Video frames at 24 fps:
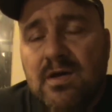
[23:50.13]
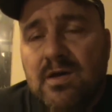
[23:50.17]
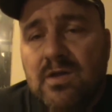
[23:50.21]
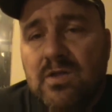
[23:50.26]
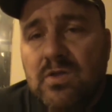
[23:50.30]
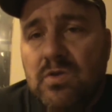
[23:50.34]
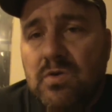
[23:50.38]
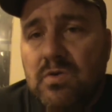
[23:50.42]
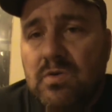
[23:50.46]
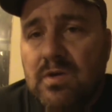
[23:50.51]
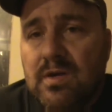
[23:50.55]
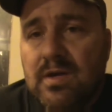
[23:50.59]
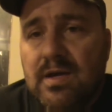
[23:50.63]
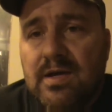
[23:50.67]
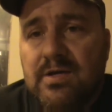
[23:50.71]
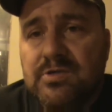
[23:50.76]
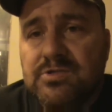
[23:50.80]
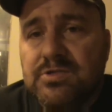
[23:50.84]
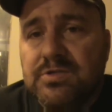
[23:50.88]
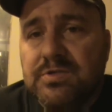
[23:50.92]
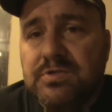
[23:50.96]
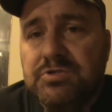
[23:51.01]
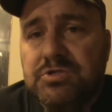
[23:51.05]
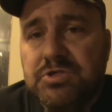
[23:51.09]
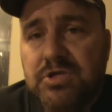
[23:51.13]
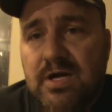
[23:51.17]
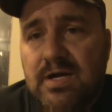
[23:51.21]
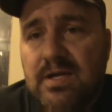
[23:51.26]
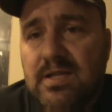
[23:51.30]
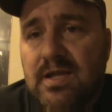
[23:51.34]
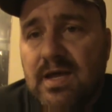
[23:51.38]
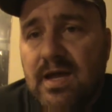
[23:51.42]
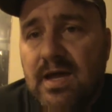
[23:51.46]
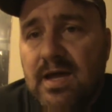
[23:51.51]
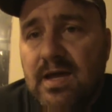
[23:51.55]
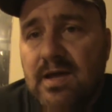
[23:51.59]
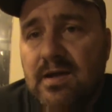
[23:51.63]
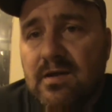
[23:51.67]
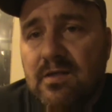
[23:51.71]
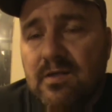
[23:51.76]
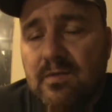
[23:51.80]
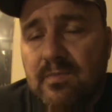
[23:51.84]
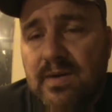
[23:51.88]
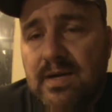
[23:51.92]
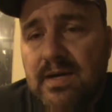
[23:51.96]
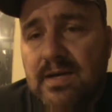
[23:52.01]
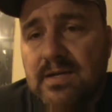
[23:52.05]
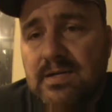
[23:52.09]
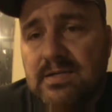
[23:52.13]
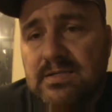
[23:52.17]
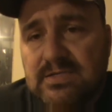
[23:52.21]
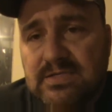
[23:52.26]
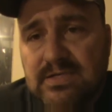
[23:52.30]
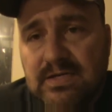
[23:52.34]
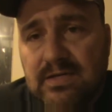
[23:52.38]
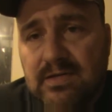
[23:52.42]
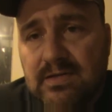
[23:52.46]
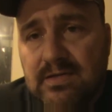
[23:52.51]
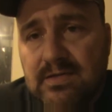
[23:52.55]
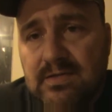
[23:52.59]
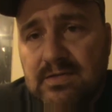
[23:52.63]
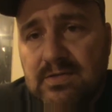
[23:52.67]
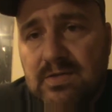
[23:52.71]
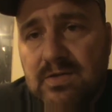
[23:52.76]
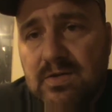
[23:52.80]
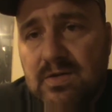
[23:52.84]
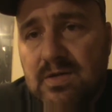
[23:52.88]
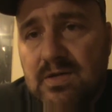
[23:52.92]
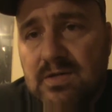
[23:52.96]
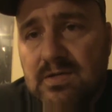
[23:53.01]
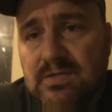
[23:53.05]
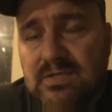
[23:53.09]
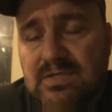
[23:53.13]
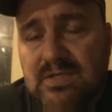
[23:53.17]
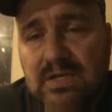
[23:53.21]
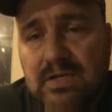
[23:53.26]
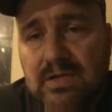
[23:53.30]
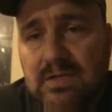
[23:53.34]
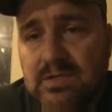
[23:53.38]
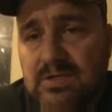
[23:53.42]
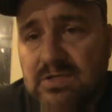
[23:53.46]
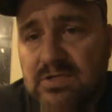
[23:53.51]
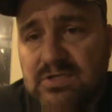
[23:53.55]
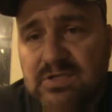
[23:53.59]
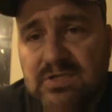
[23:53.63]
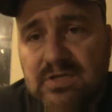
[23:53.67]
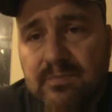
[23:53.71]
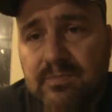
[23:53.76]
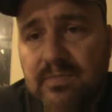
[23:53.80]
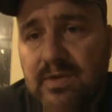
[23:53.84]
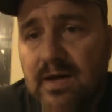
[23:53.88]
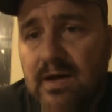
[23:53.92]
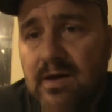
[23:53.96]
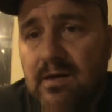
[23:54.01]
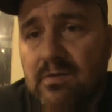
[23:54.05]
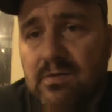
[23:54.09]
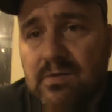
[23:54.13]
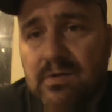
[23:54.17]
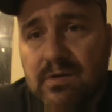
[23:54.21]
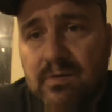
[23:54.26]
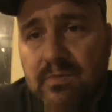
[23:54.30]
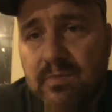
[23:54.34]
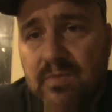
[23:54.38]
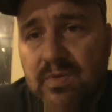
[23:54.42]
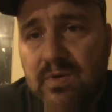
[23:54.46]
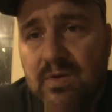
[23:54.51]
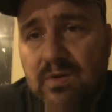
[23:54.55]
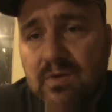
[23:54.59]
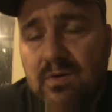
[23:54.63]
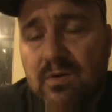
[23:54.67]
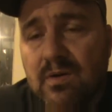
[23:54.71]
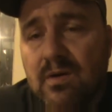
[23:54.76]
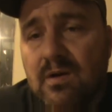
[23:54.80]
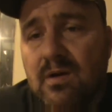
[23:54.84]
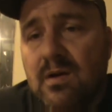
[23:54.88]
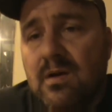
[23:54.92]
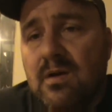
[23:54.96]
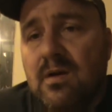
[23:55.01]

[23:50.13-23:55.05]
you can actually shake the hand of the man that's selling it to you instead of just some guy on a computer